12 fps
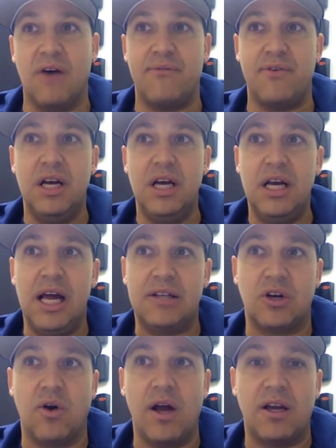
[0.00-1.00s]
And it's a
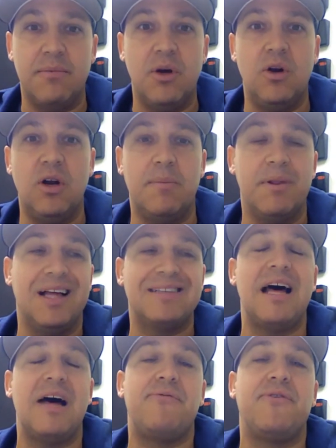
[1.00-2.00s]
great community, but let's
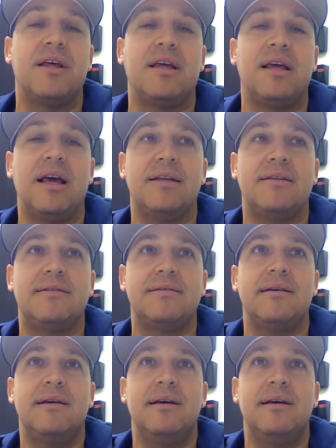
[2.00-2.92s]
not forget